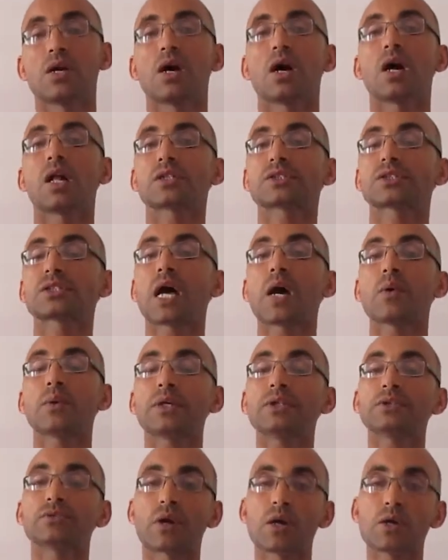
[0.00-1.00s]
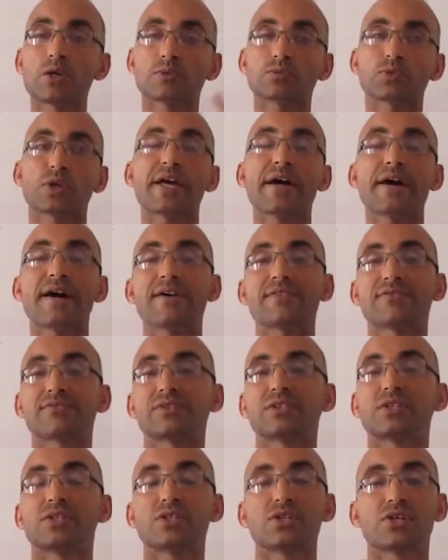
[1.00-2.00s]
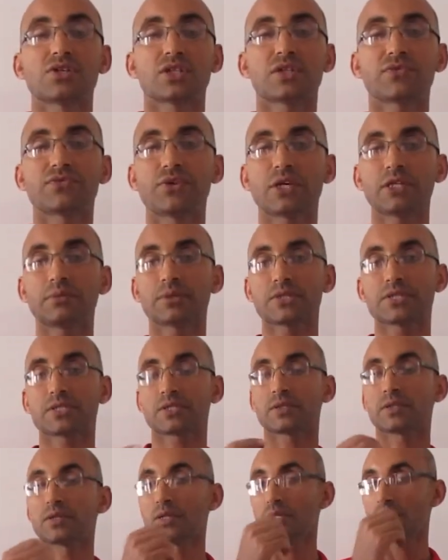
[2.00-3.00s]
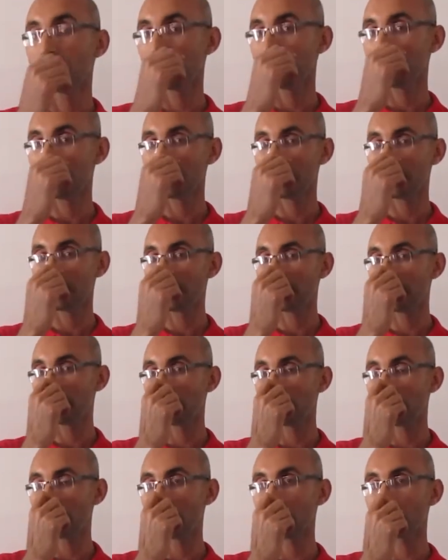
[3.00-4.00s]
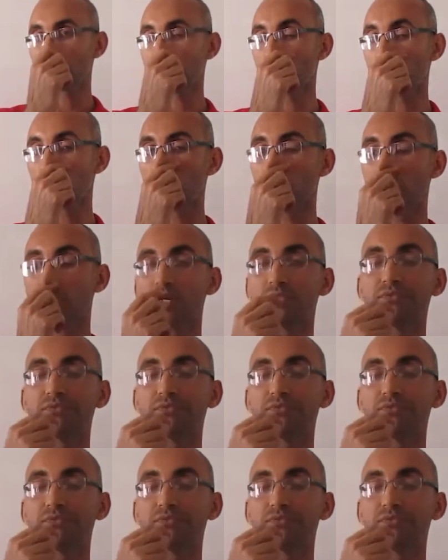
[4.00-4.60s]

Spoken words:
Also in Rome we have the famous two